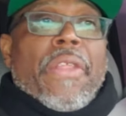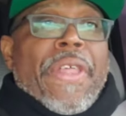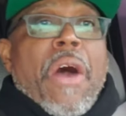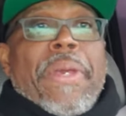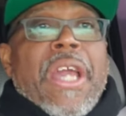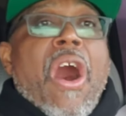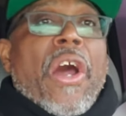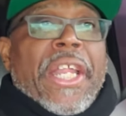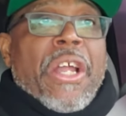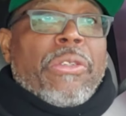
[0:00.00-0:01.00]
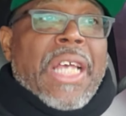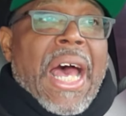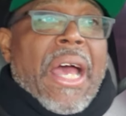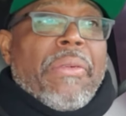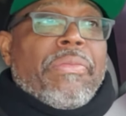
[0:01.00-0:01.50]
They'll be gone in no
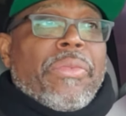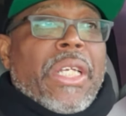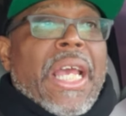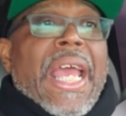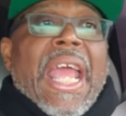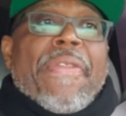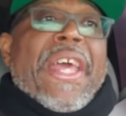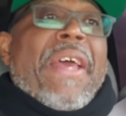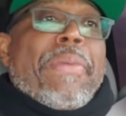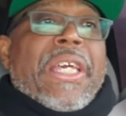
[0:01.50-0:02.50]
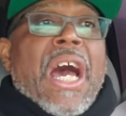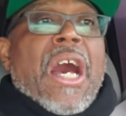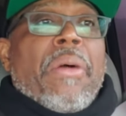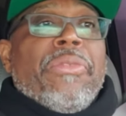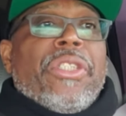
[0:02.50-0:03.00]
time. And then it
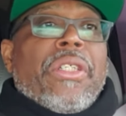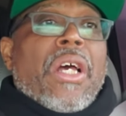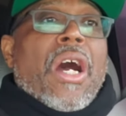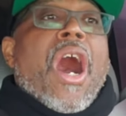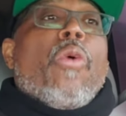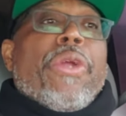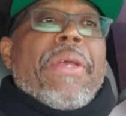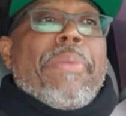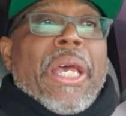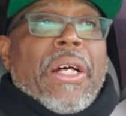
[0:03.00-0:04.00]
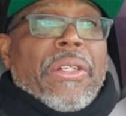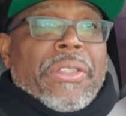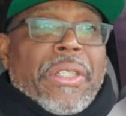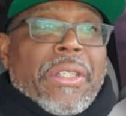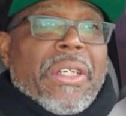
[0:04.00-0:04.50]
becomes a
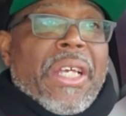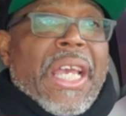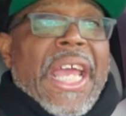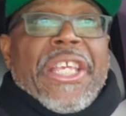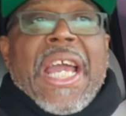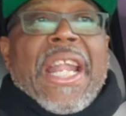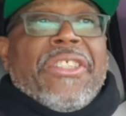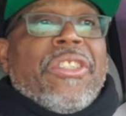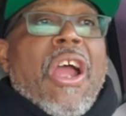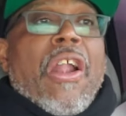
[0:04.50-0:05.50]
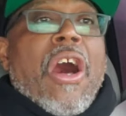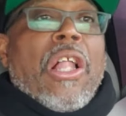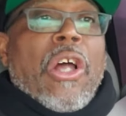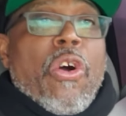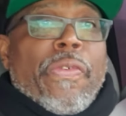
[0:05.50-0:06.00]
rebuild. You got to start
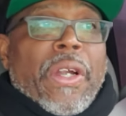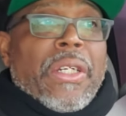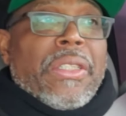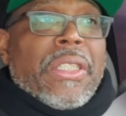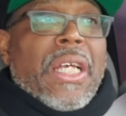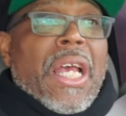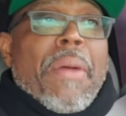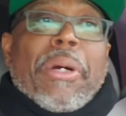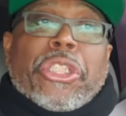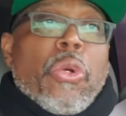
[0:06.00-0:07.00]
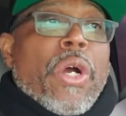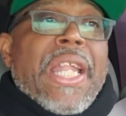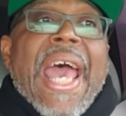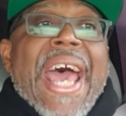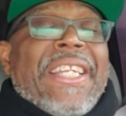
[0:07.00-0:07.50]
all over. But you wouldn't
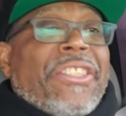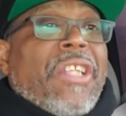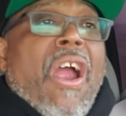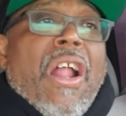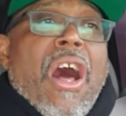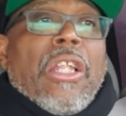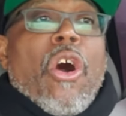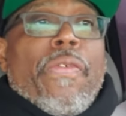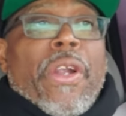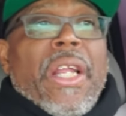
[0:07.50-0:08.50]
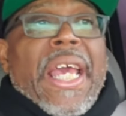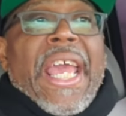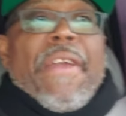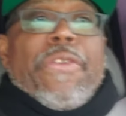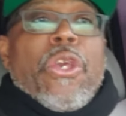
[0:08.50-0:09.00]
have had to start all over
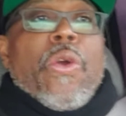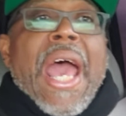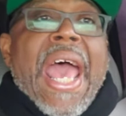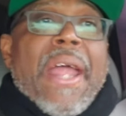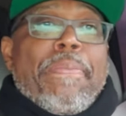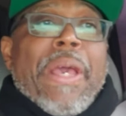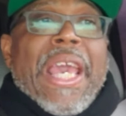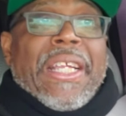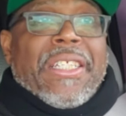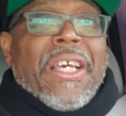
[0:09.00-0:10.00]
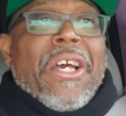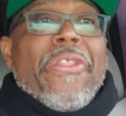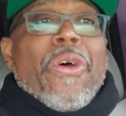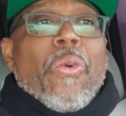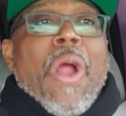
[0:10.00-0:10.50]
if you had picked
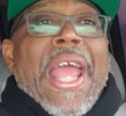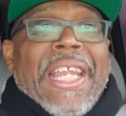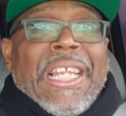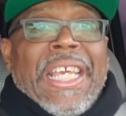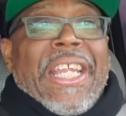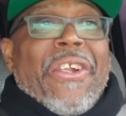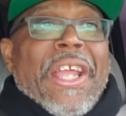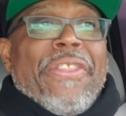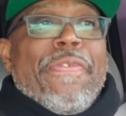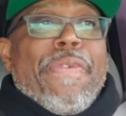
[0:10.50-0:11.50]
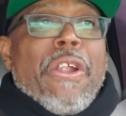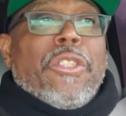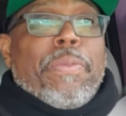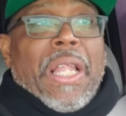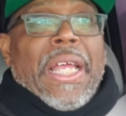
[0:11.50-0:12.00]
the right leader in the
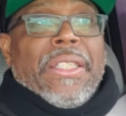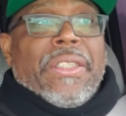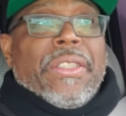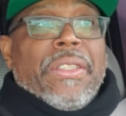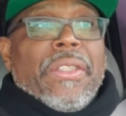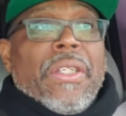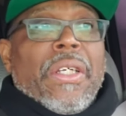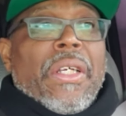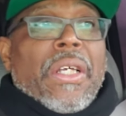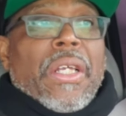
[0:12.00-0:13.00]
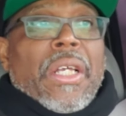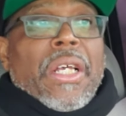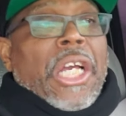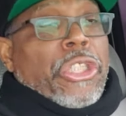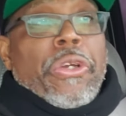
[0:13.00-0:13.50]
first place.
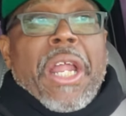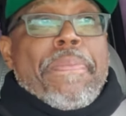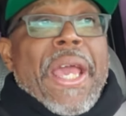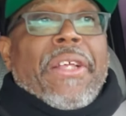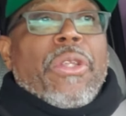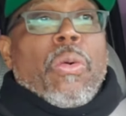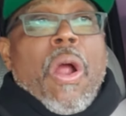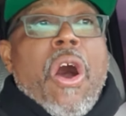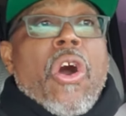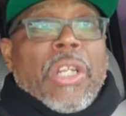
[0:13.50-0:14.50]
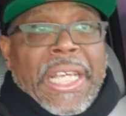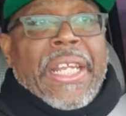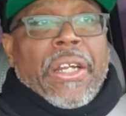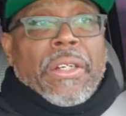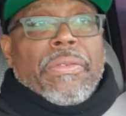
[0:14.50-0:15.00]
Because you can pick the wrong leader.